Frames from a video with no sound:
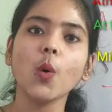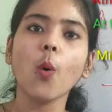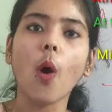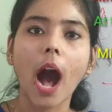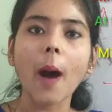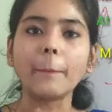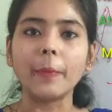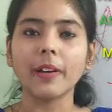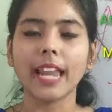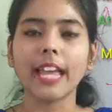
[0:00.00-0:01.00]
go
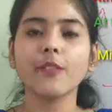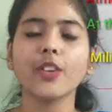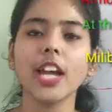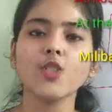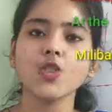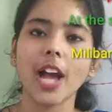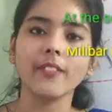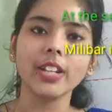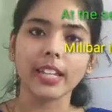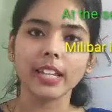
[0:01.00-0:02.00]
up, like we are
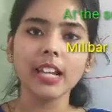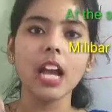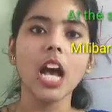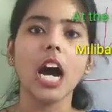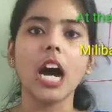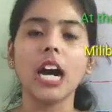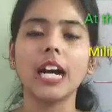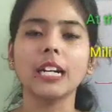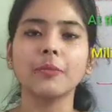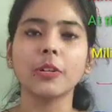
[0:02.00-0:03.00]
traveling
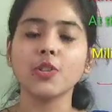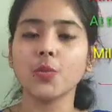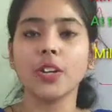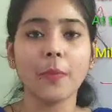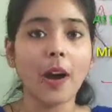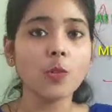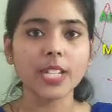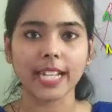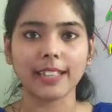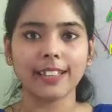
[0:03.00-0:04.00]
uh, to our
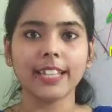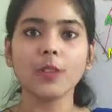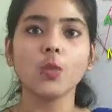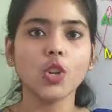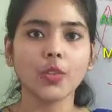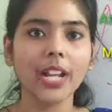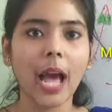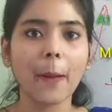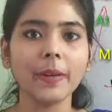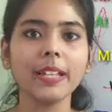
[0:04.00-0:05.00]
mountain, then what will
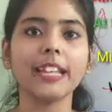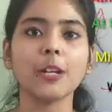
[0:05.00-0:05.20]
happen?